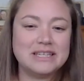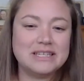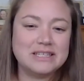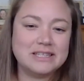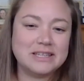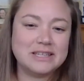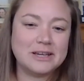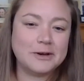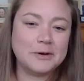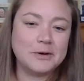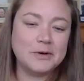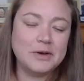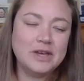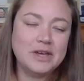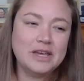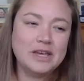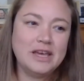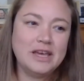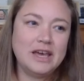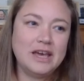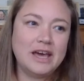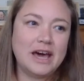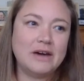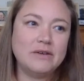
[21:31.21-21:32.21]
So
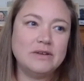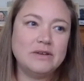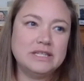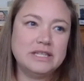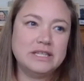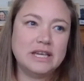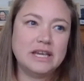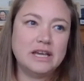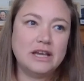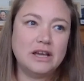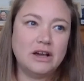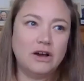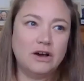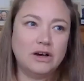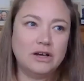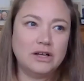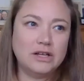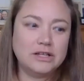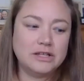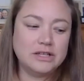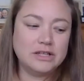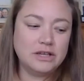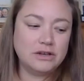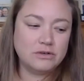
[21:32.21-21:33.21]
I would say,
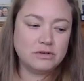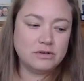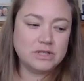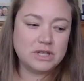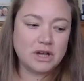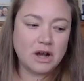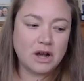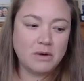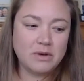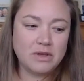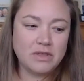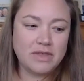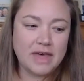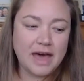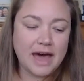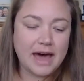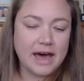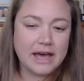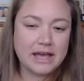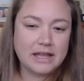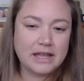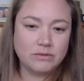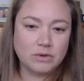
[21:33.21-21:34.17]
you know, start with that,